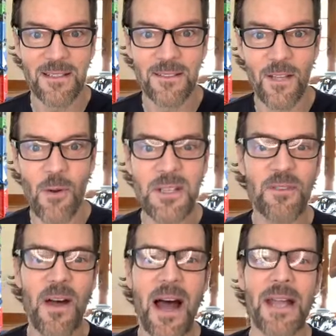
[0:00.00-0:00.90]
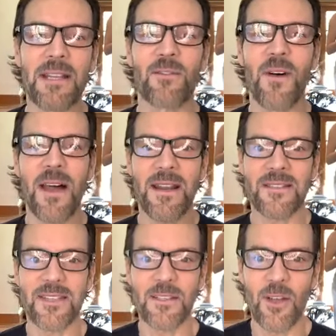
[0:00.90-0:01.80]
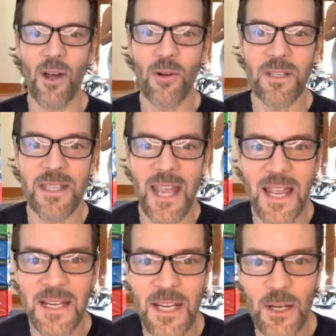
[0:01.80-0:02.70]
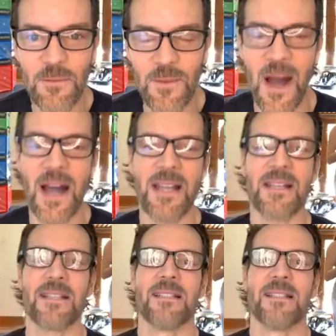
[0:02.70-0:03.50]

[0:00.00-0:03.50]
No, it's fine. It's fine. I see. No, can hear fine.